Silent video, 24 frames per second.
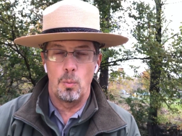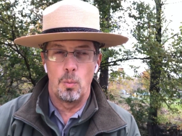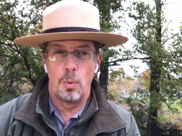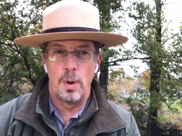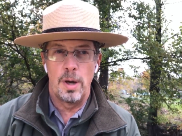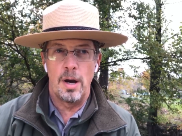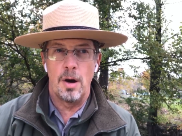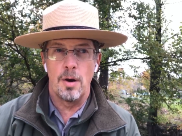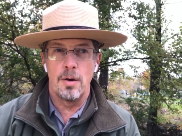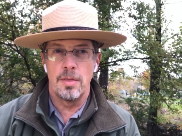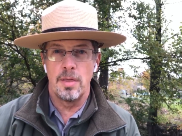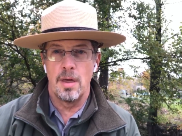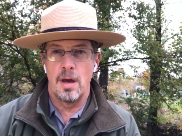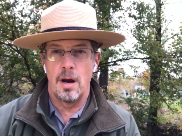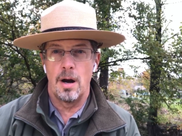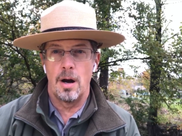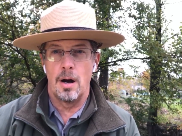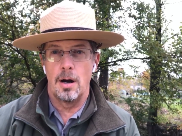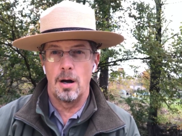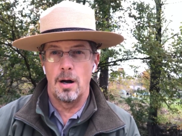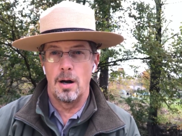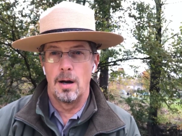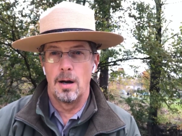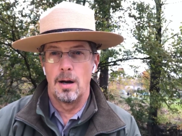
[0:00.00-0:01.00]
We are
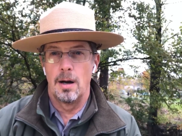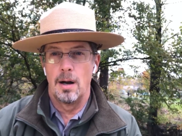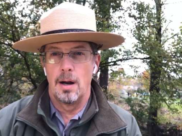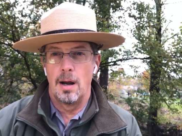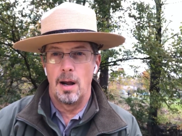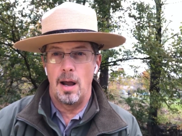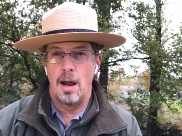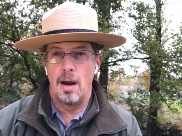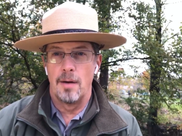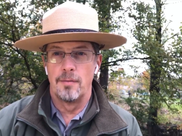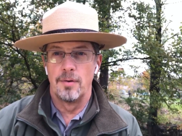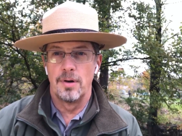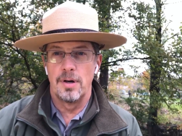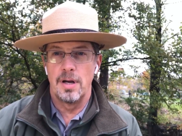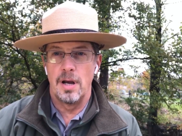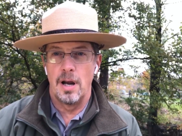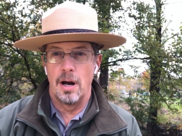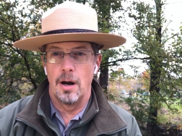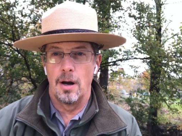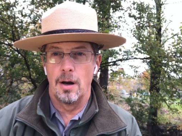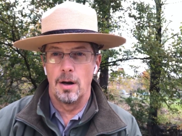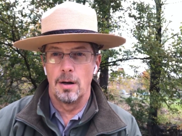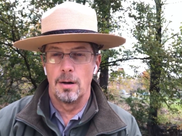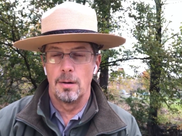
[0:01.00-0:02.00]
there every
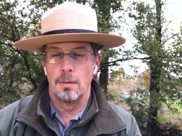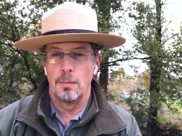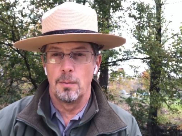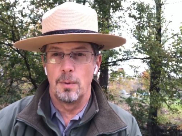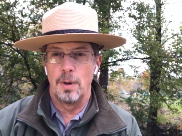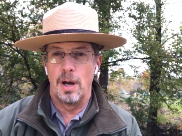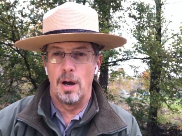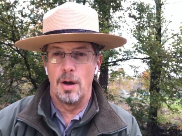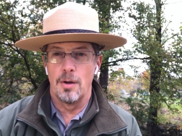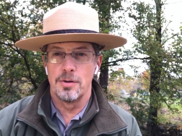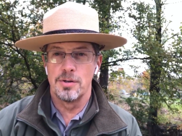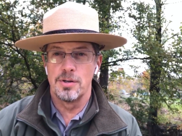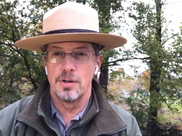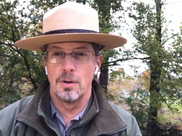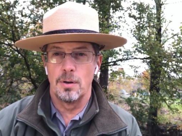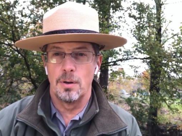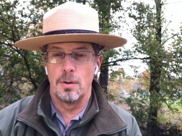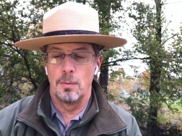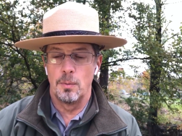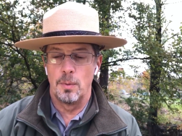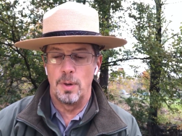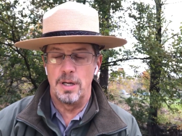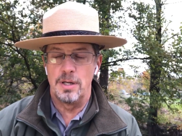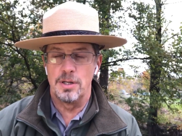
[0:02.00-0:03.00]
year
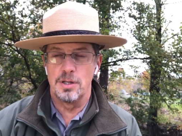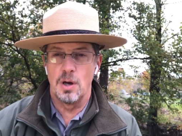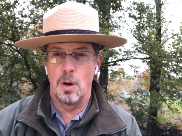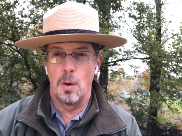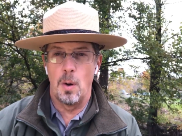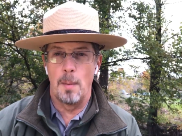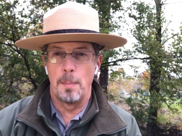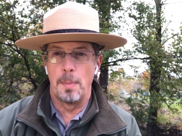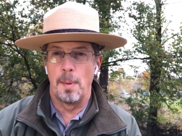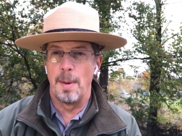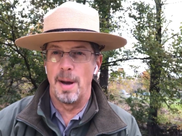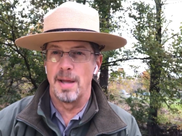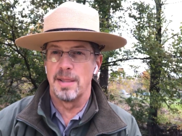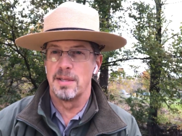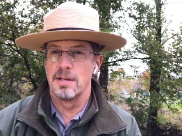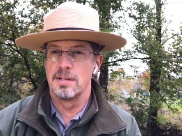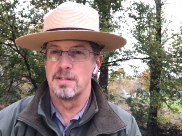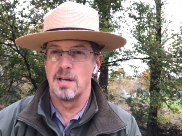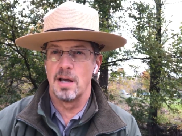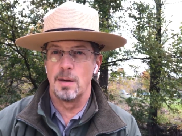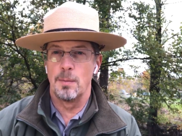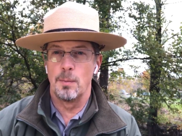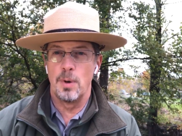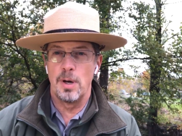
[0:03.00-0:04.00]
we show up about the
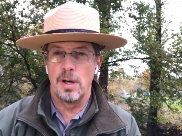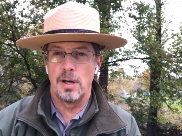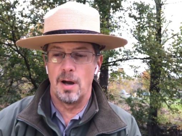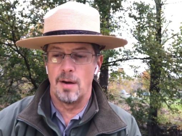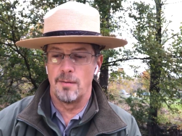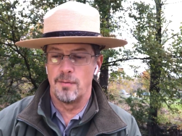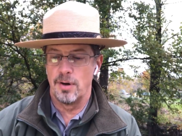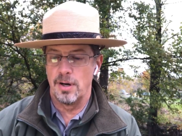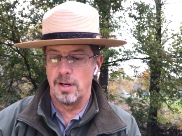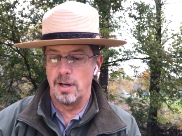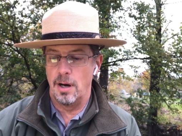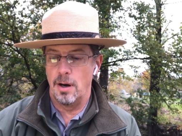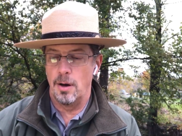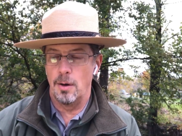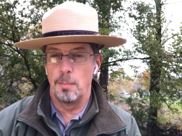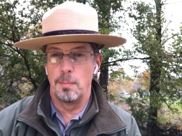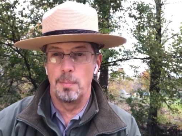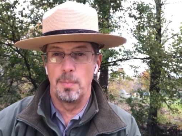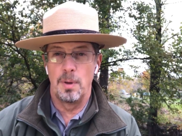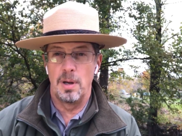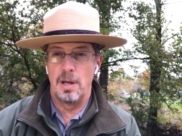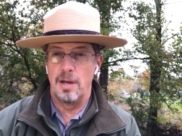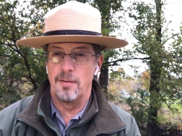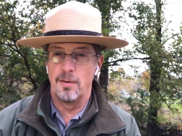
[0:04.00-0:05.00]
same week every year,
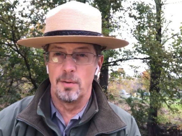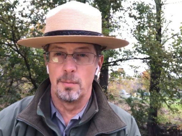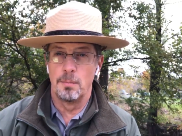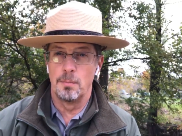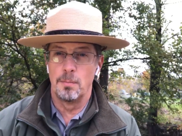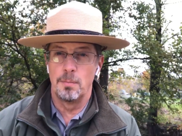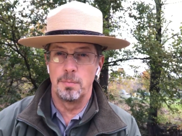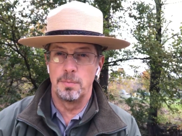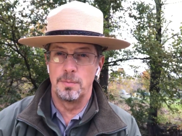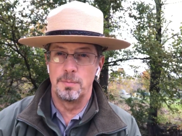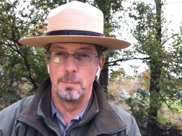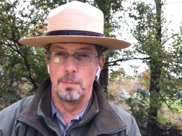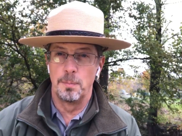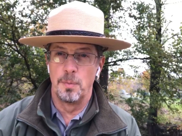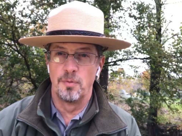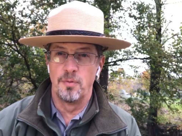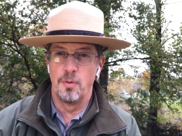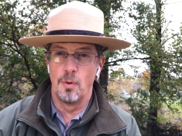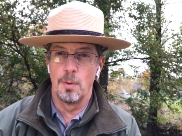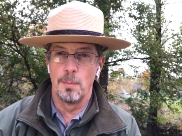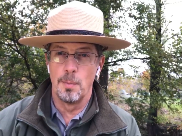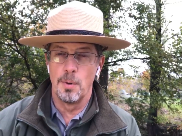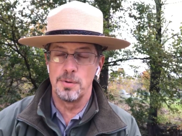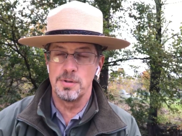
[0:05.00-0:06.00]
even
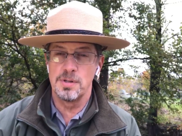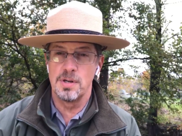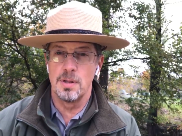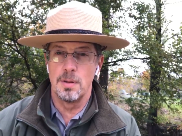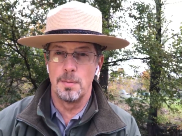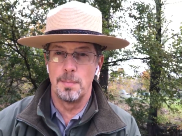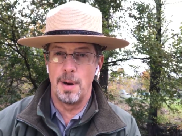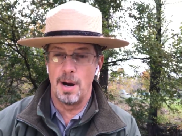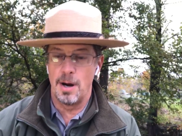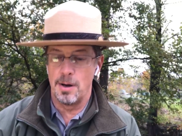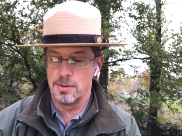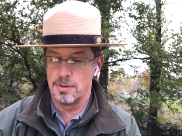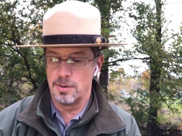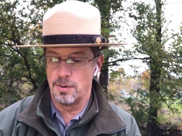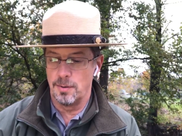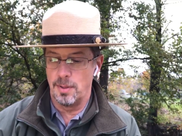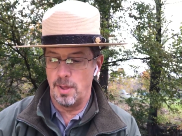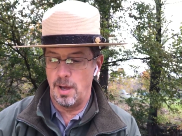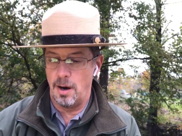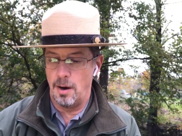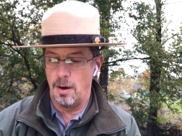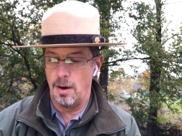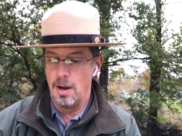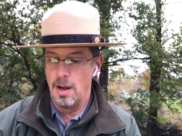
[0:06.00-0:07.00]
before most of the bears are
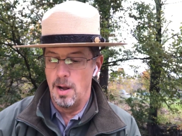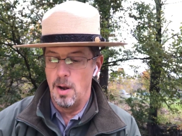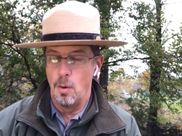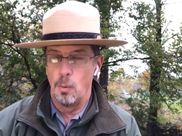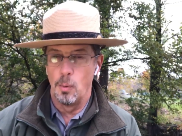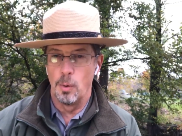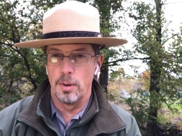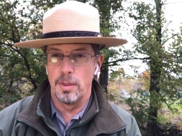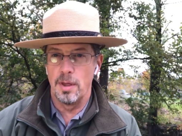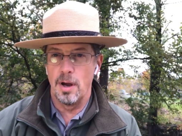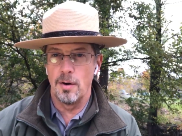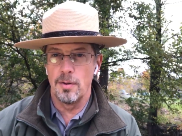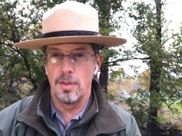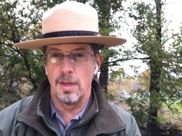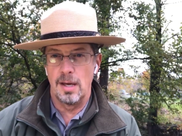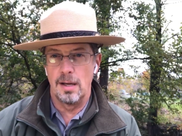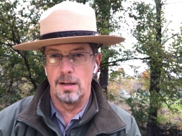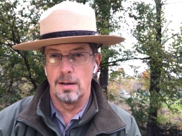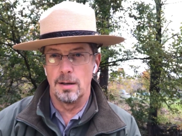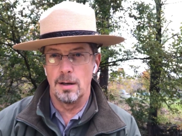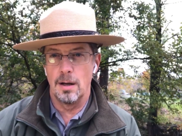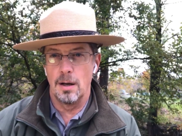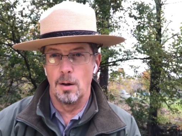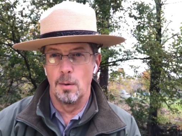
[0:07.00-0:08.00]
there. We're
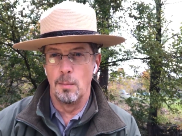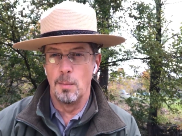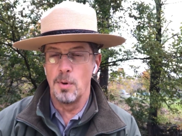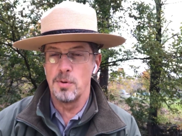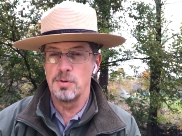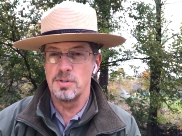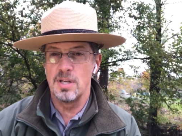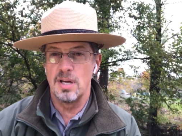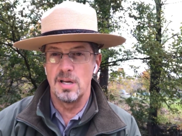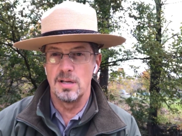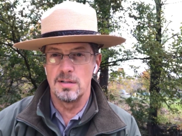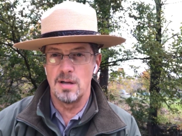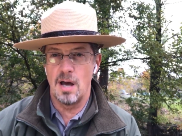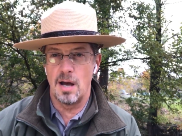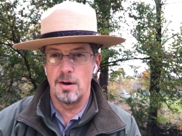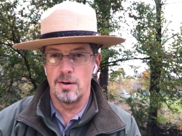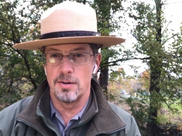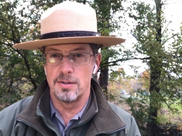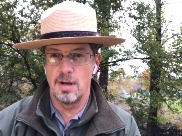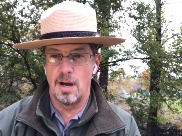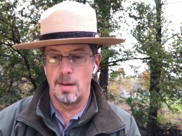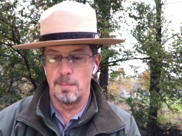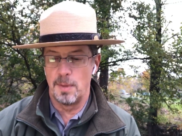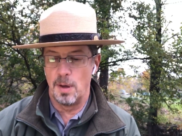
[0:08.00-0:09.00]
there almost the
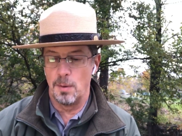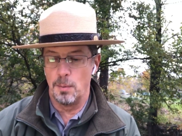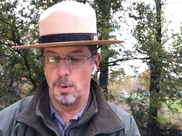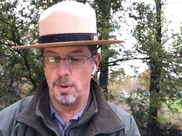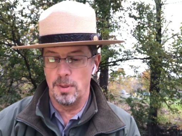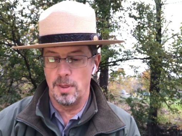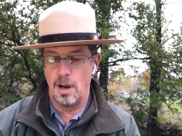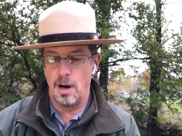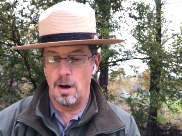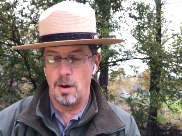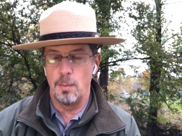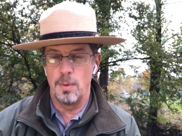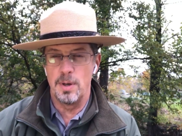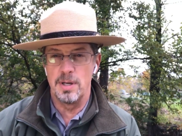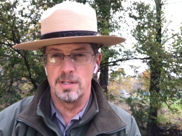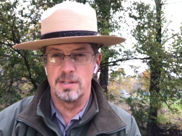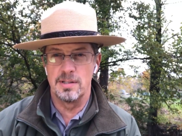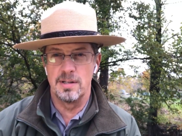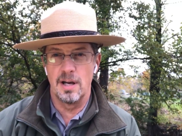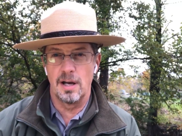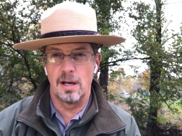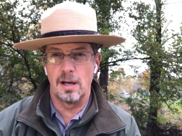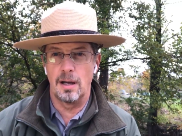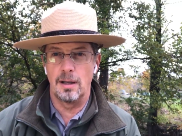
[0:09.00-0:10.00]
entire time that we're there. We
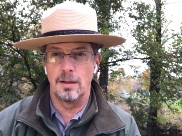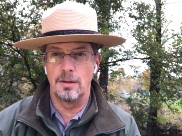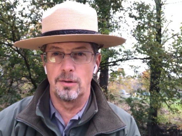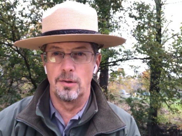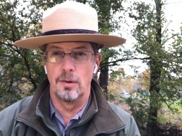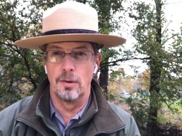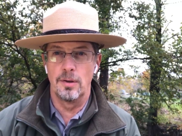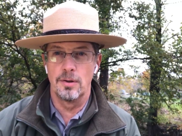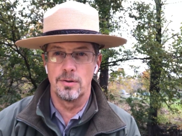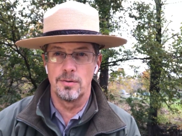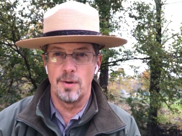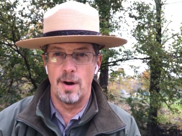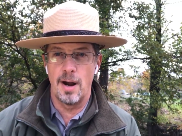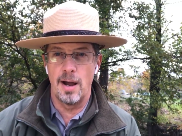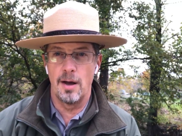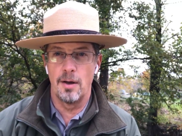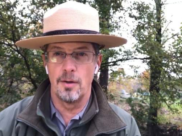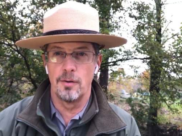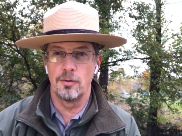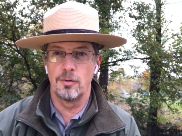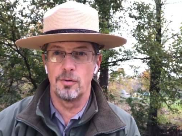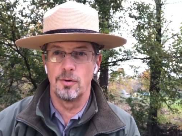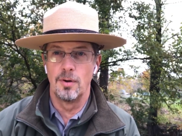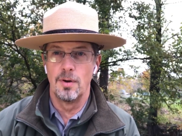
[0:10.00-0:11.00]
stick to the
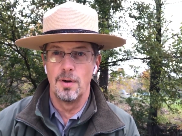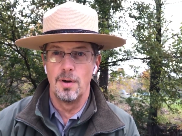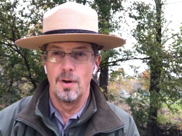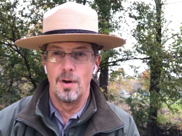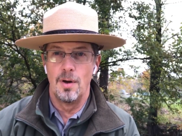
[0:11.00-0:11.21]
trails.